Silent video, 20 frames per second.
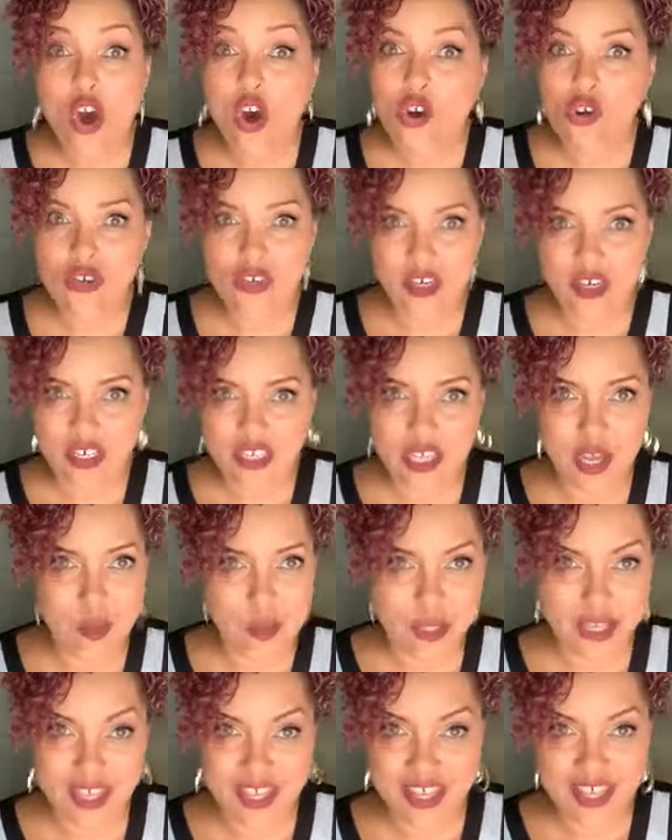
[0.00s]
Those are
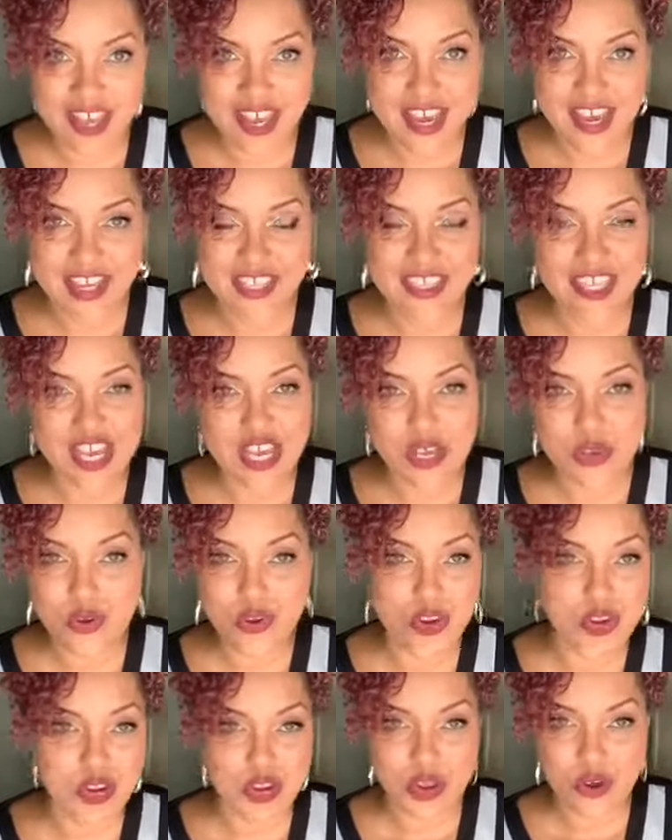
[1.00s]
some of the things that
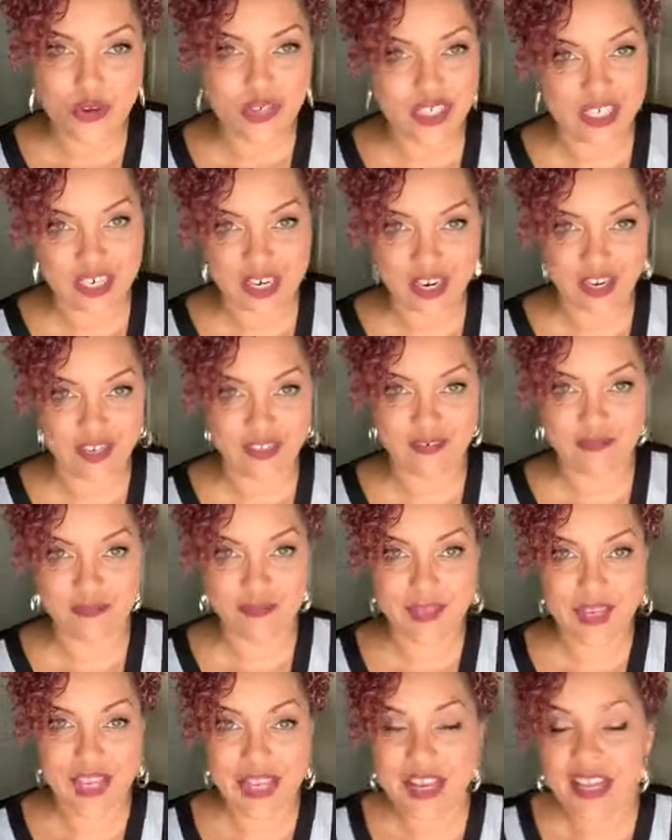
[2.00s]
you can negotiate.
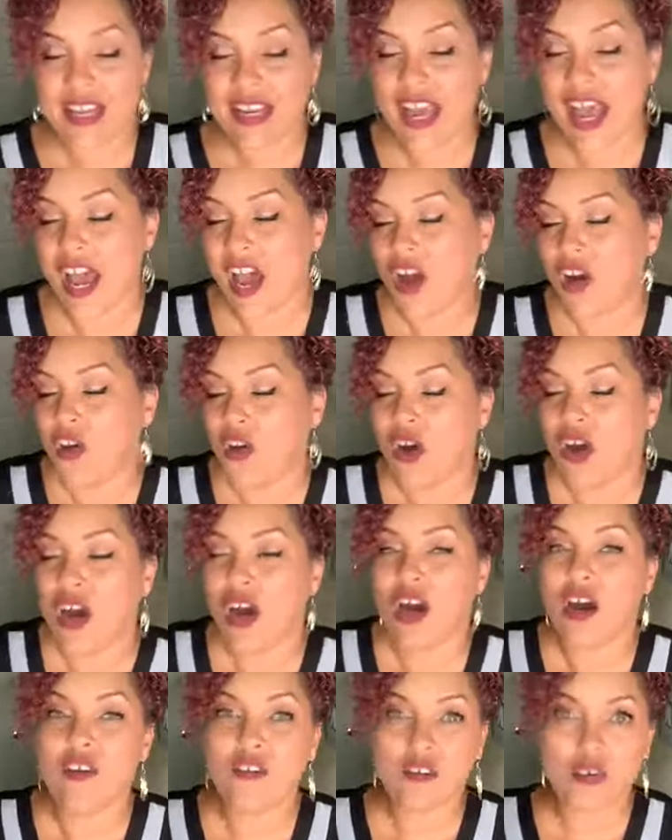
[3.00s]
Now,
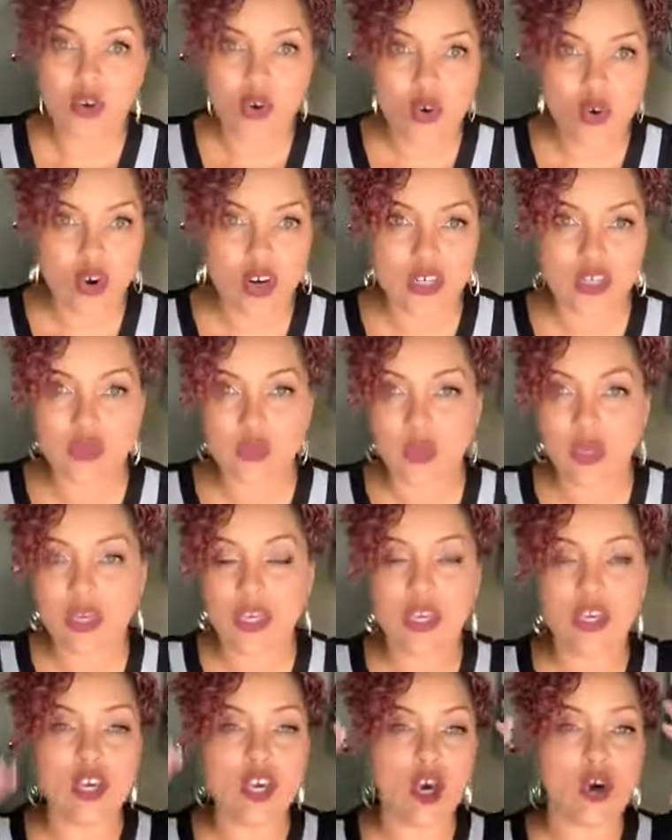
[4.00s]
of course,
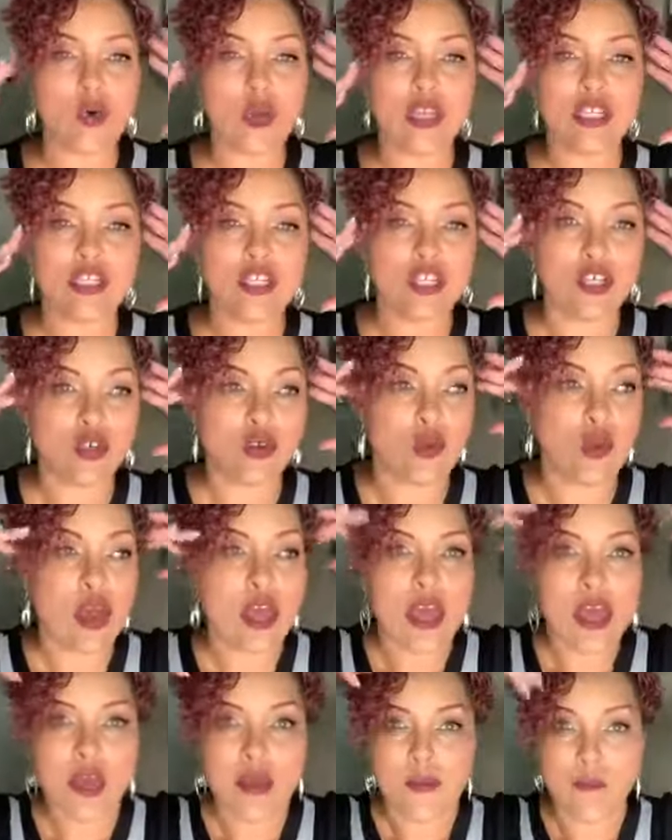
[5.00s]
we can go
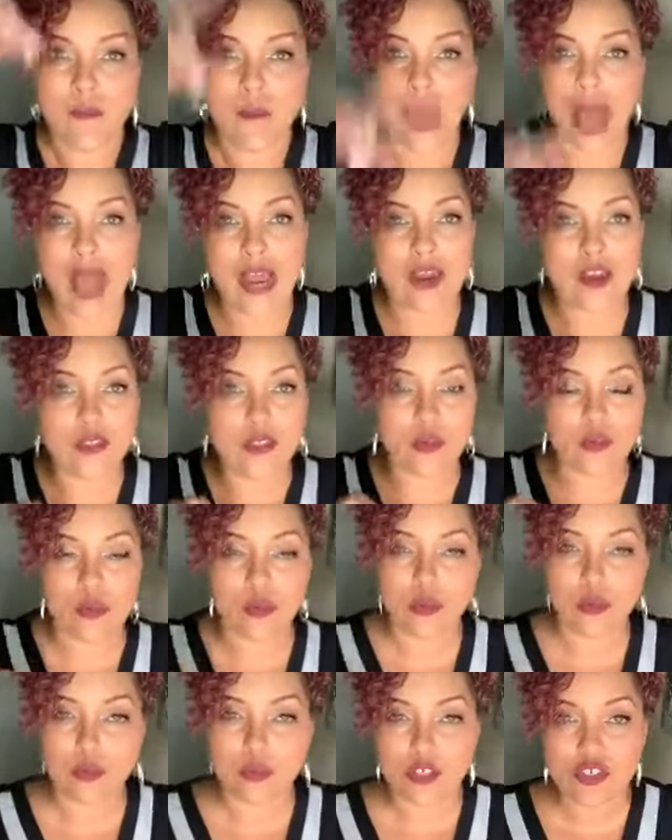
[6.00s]
into back of the
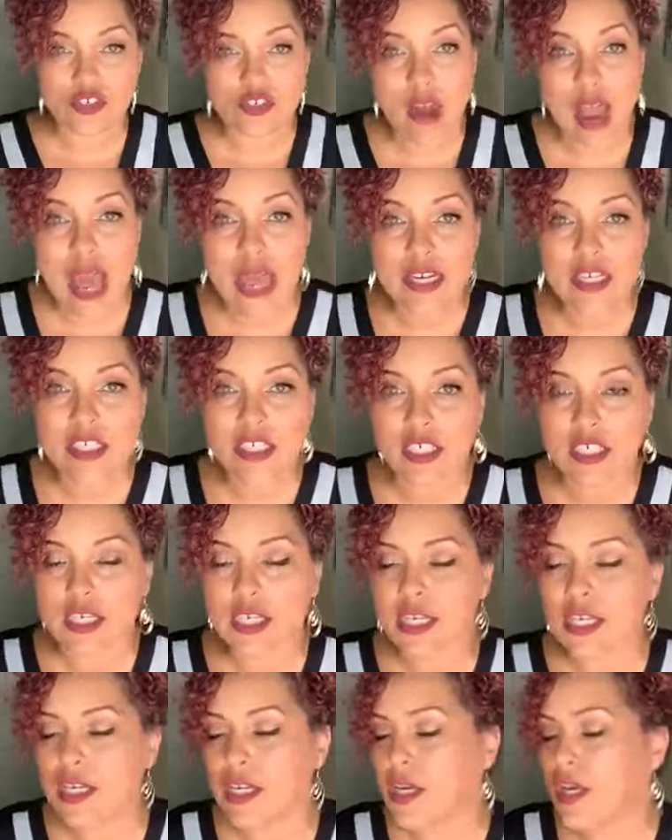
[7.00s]
room
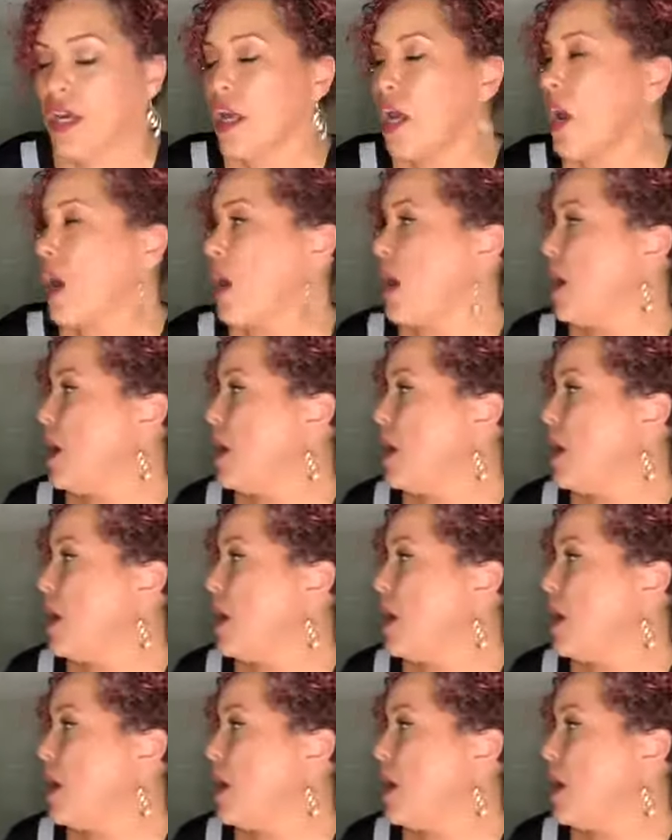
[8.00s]
strategy.